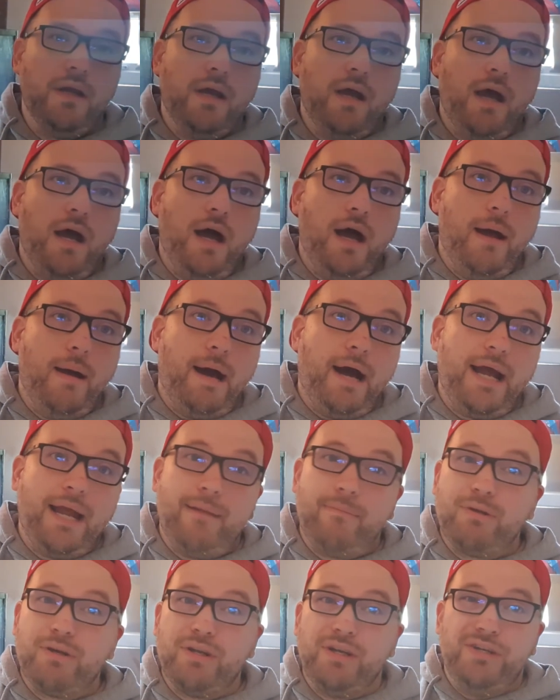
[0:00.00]
I
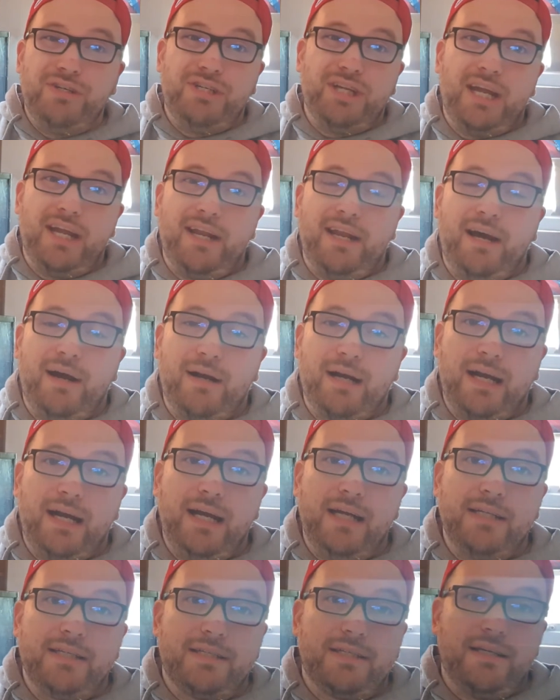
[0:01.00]
am going to jet now,
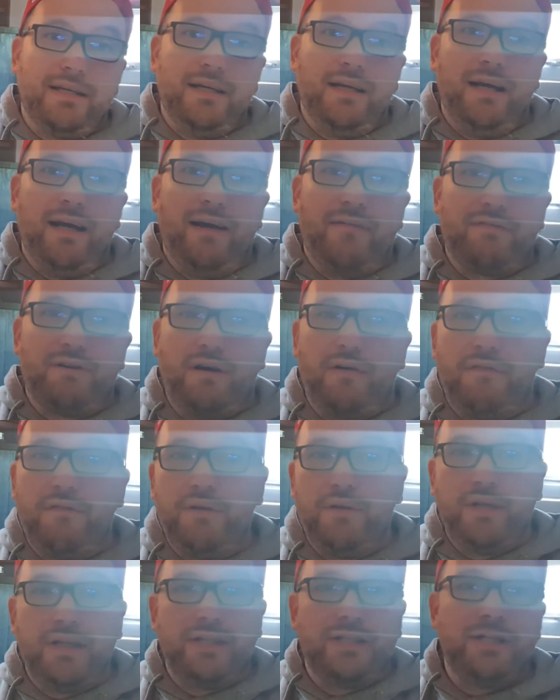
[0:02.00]
guys. I've got a few
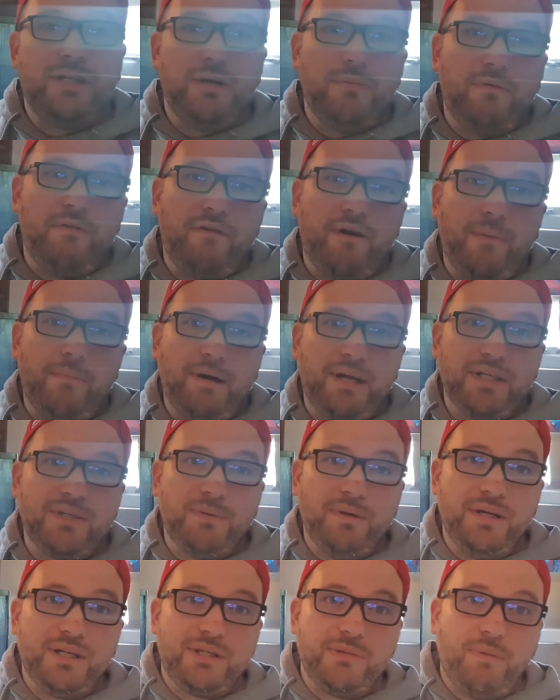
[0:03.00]
things to do before I'm back to
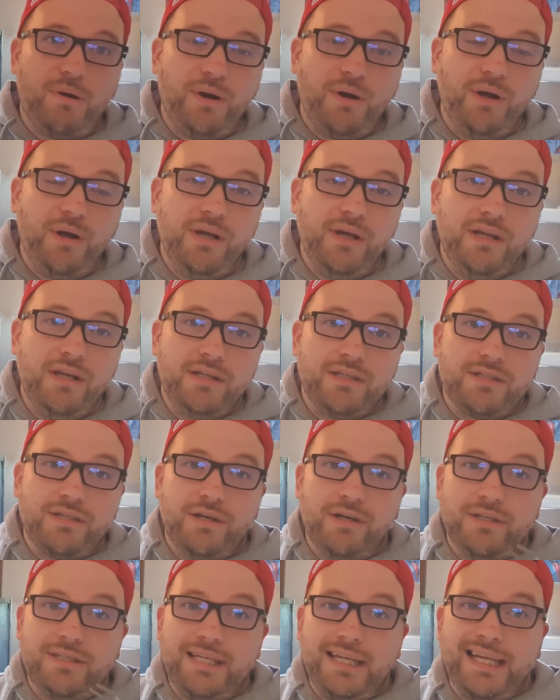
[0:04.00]
work tomorrow,
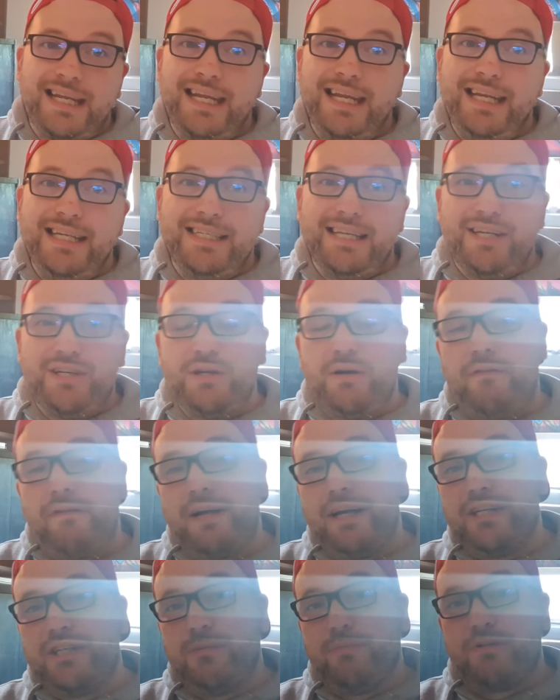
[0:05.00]
so take it easy, and don't
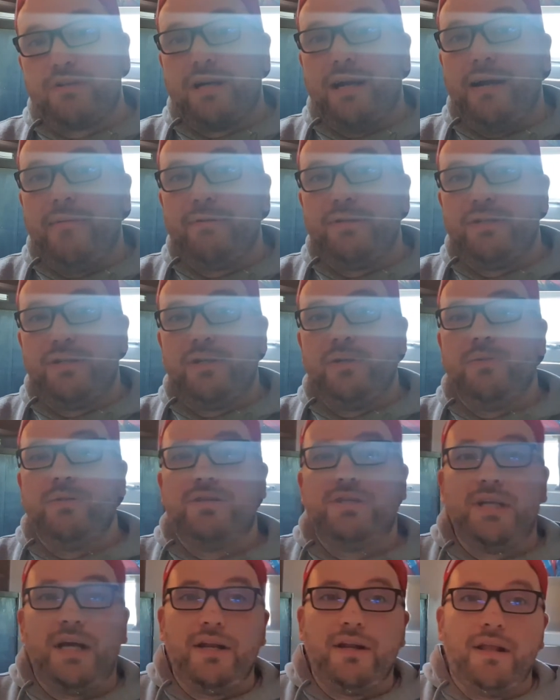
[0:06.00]
forget to subscribe to
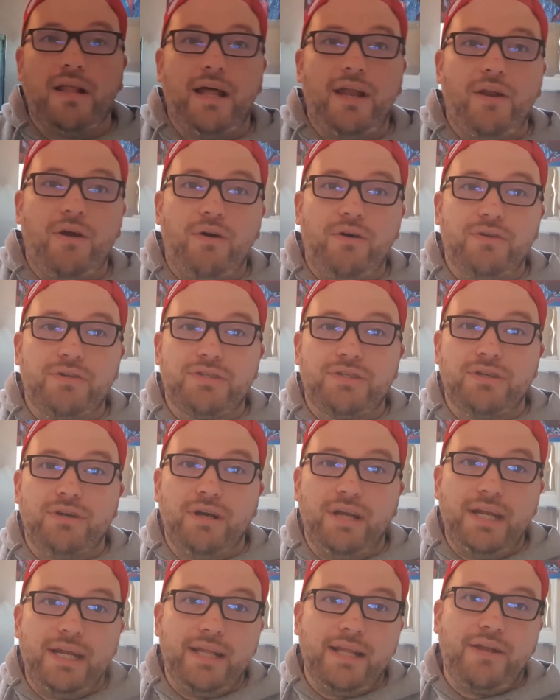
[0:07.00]
the channel and also
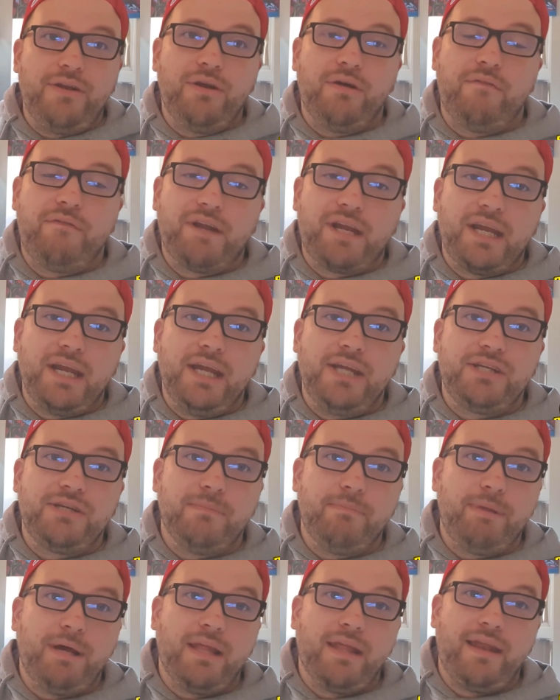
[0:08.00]
hit that
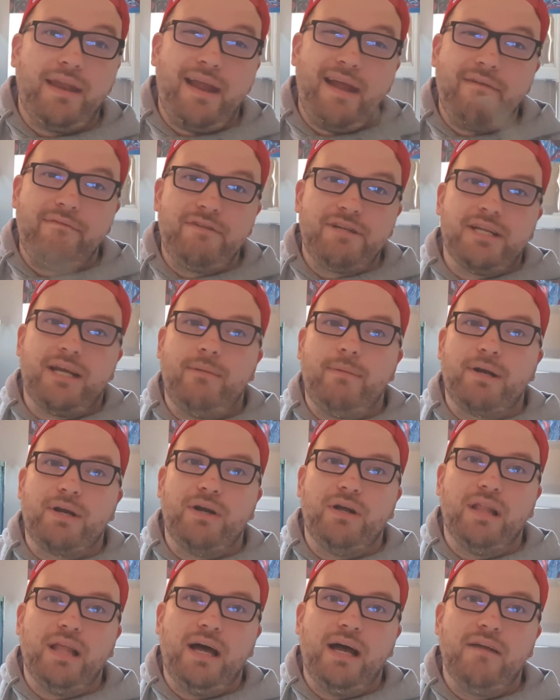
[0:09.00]
notification bell, and every time I
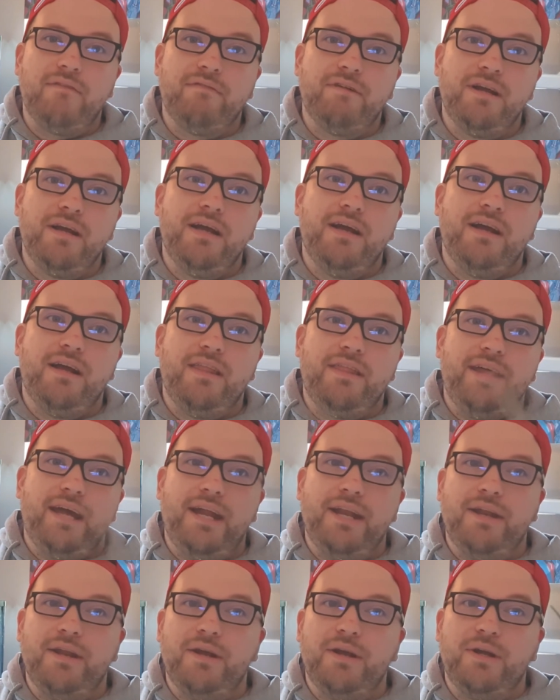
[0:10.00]
go live
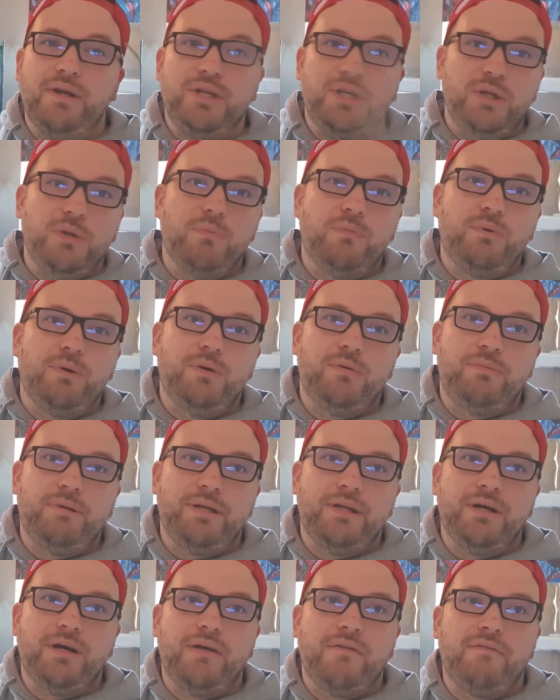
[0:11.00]
then you will be
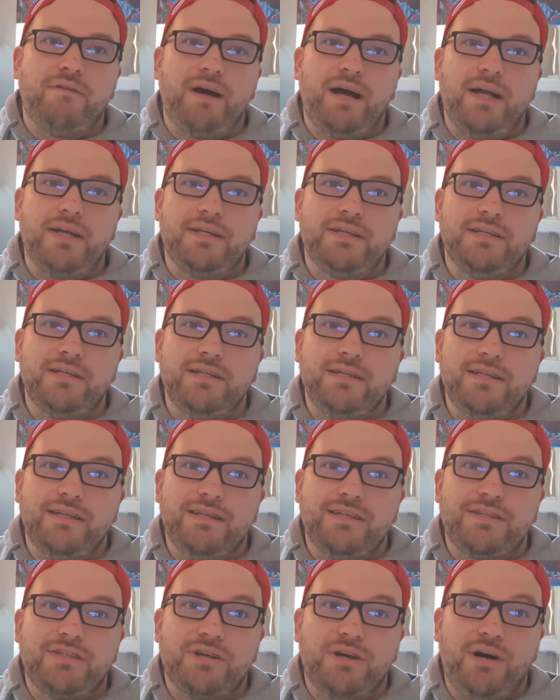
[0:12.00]
notified.
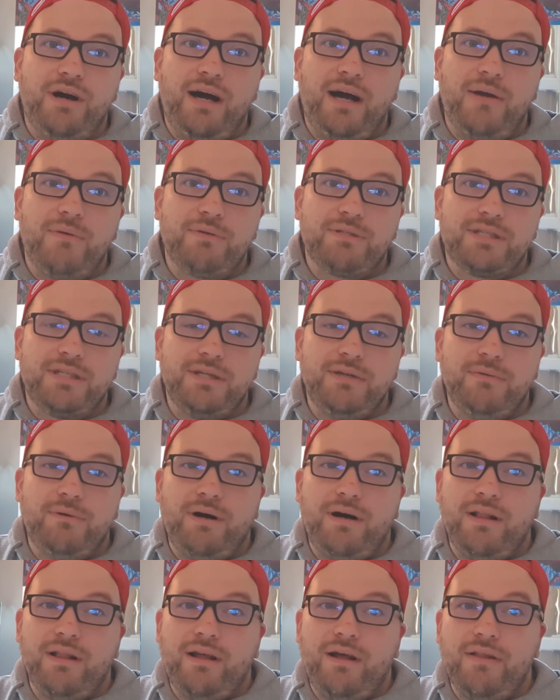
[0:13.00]
So I will see you
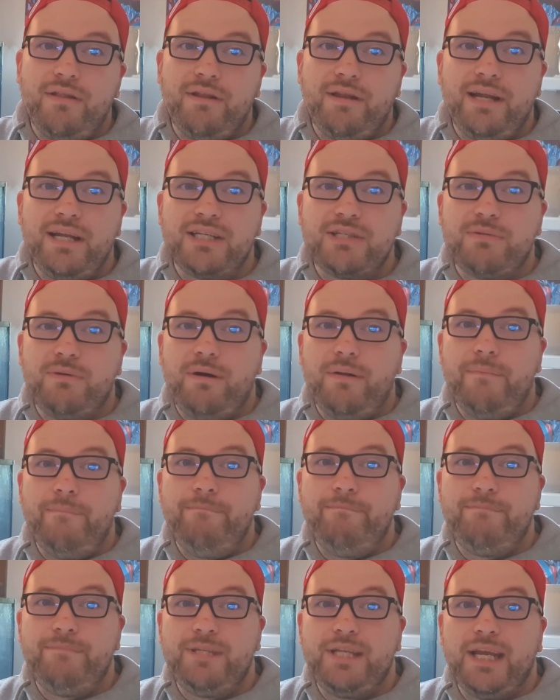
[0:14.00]
all on the next one.
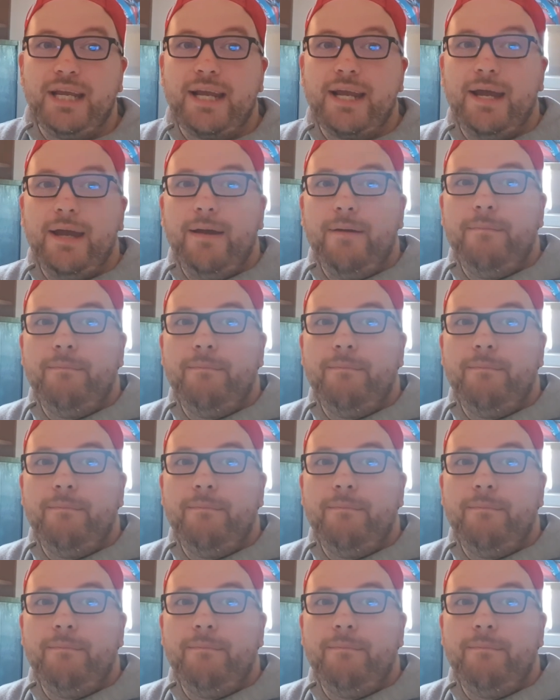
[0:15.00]
Take care.